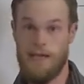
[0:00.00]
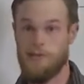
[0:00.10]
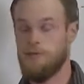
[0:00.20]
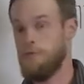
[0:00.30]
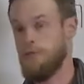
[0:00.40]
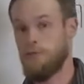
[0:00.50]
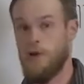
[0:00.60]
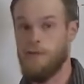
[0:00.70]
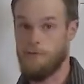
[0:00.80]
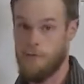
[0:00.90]
It has to be
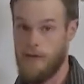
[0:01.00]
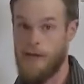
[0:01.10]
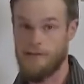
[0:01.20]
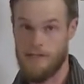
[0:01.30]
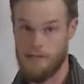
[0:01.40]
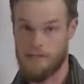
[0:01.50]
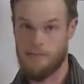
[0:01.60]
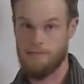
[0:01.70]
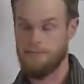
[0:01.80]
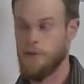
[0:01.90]
derived from context,